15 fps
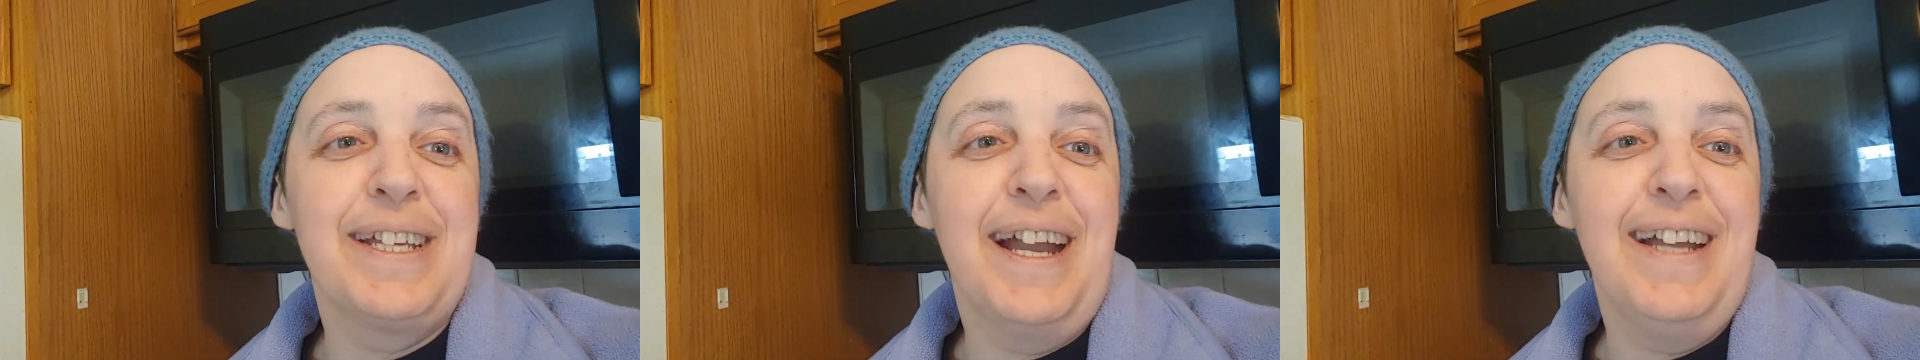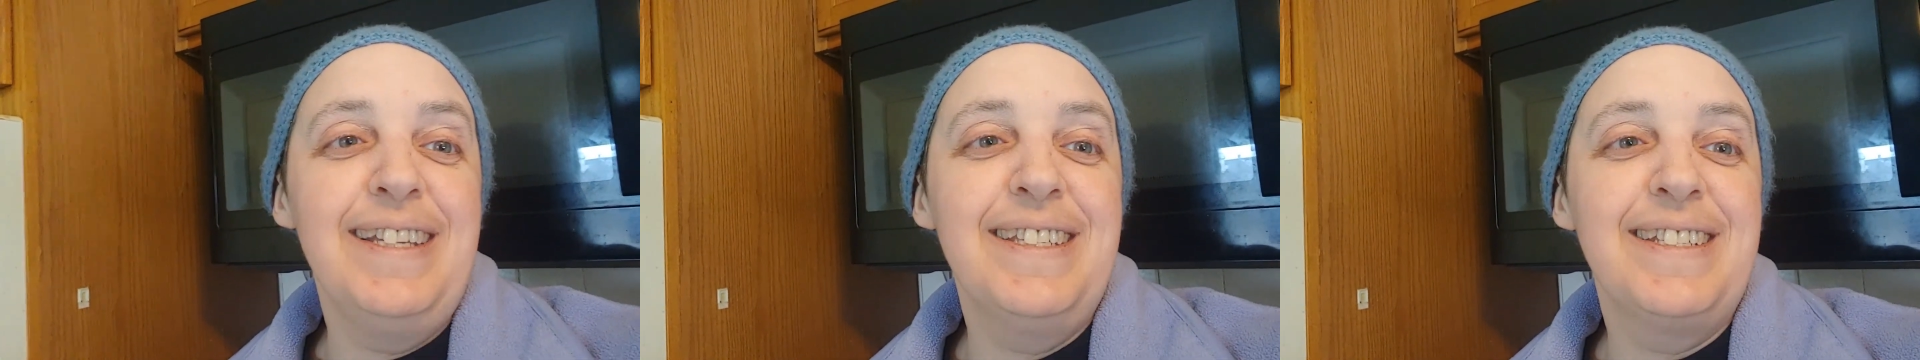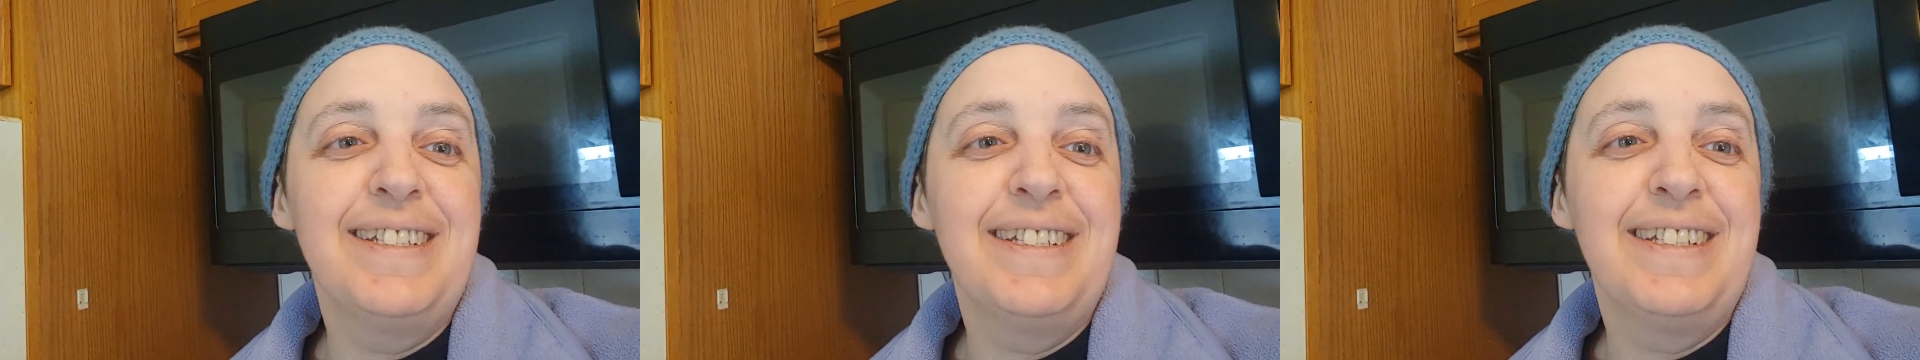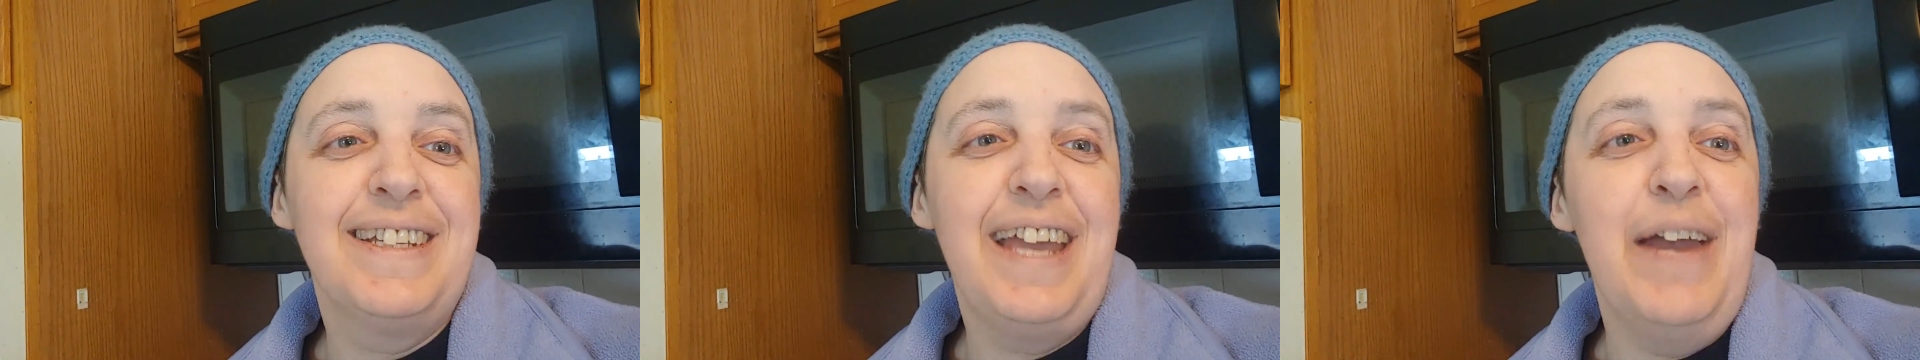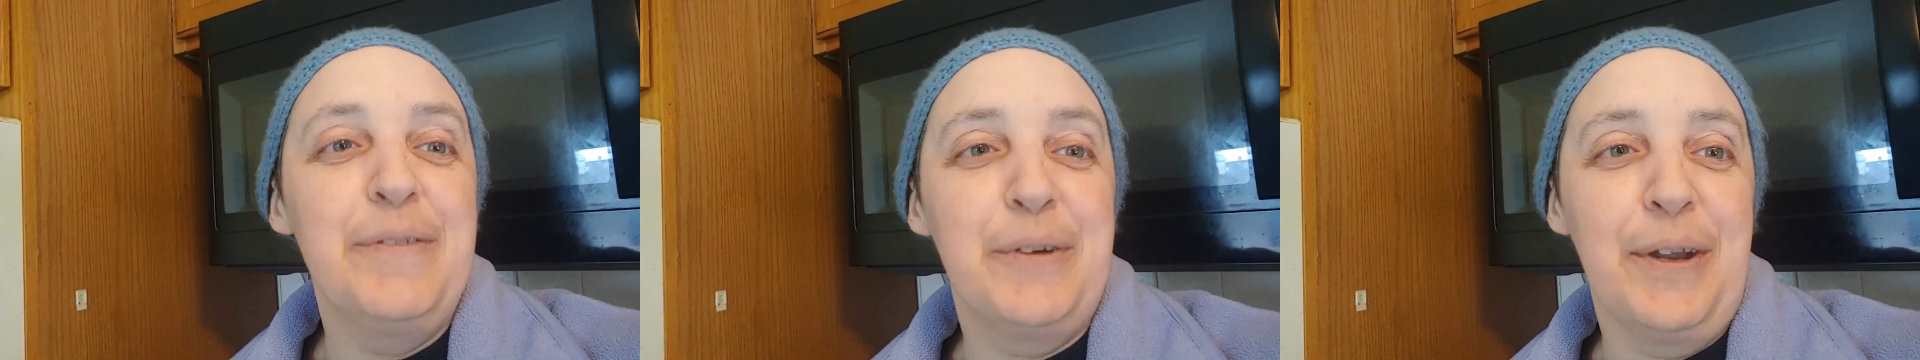guys,
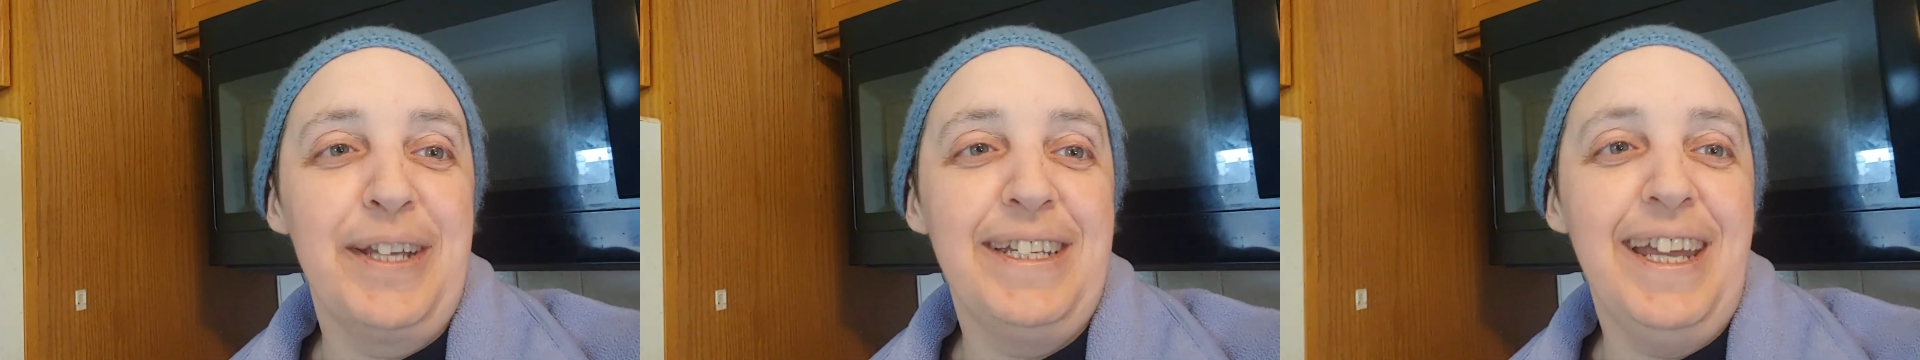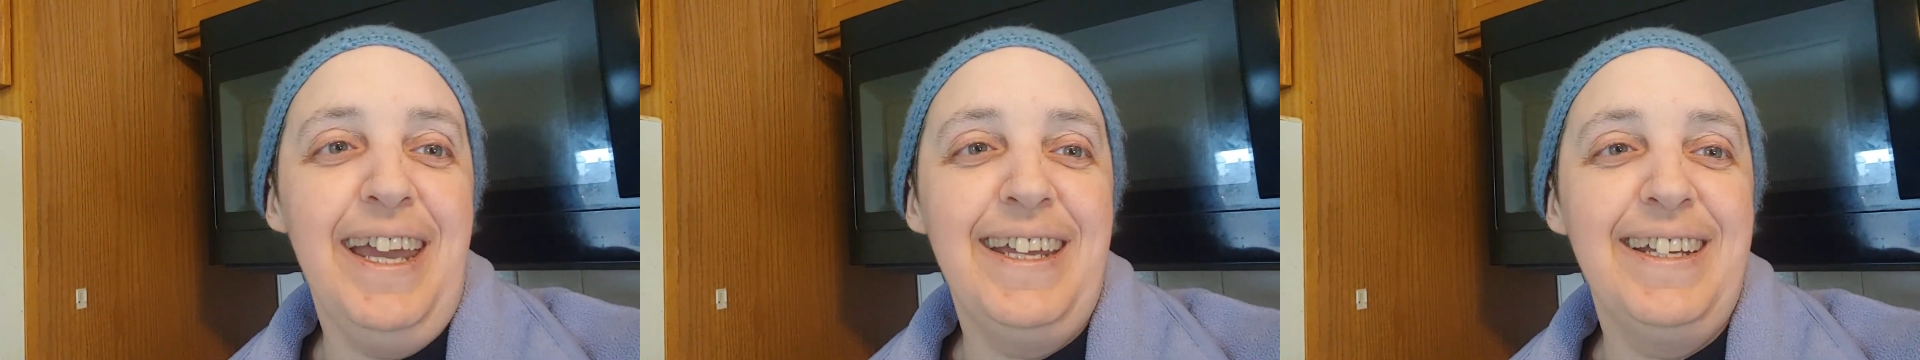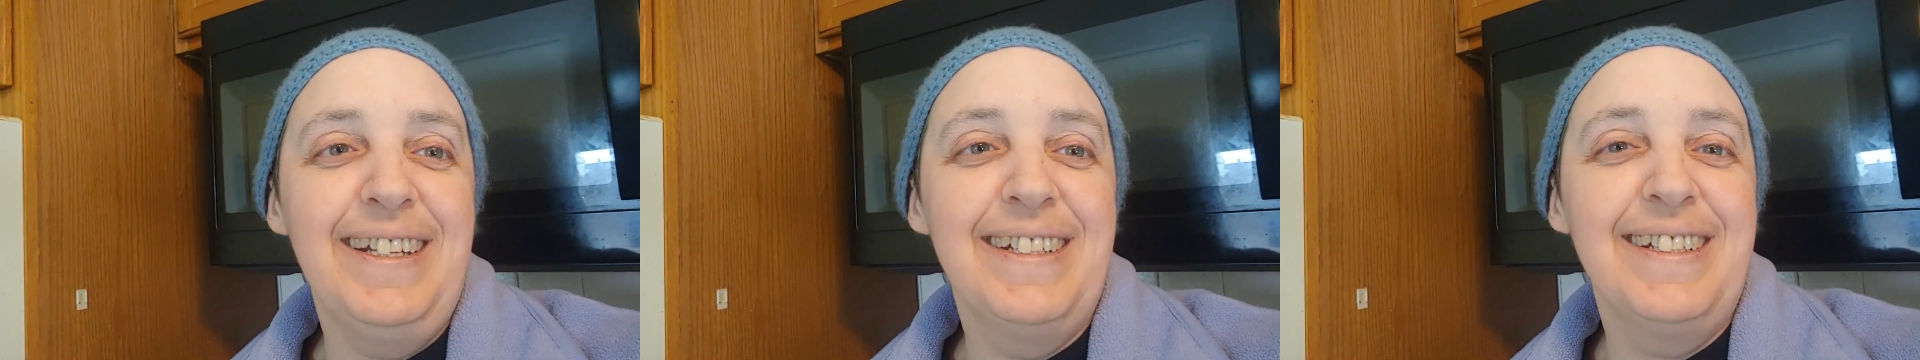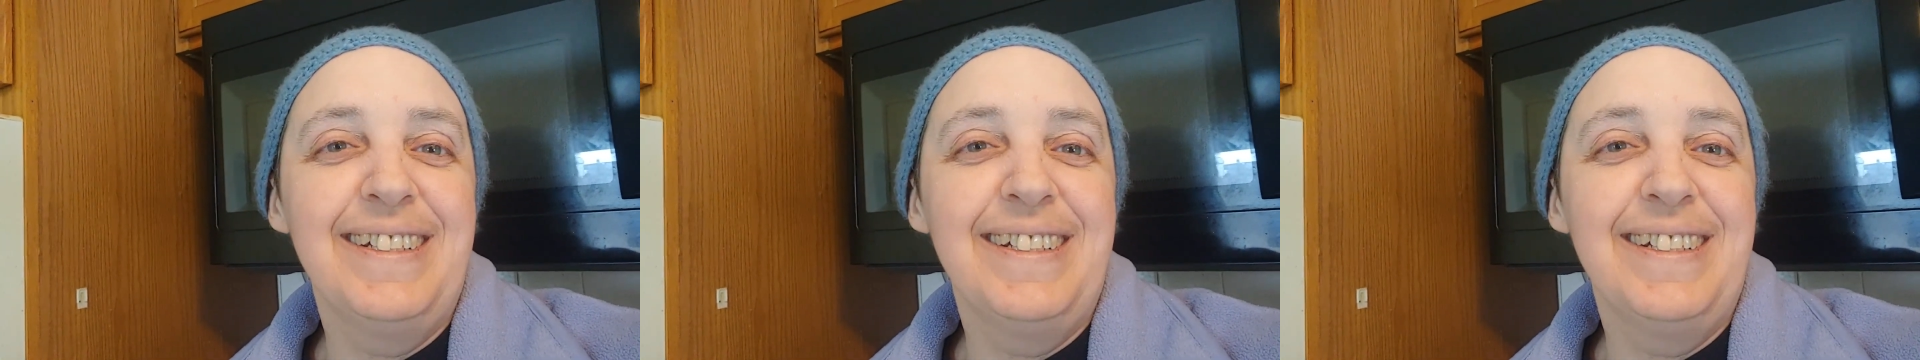have a great day.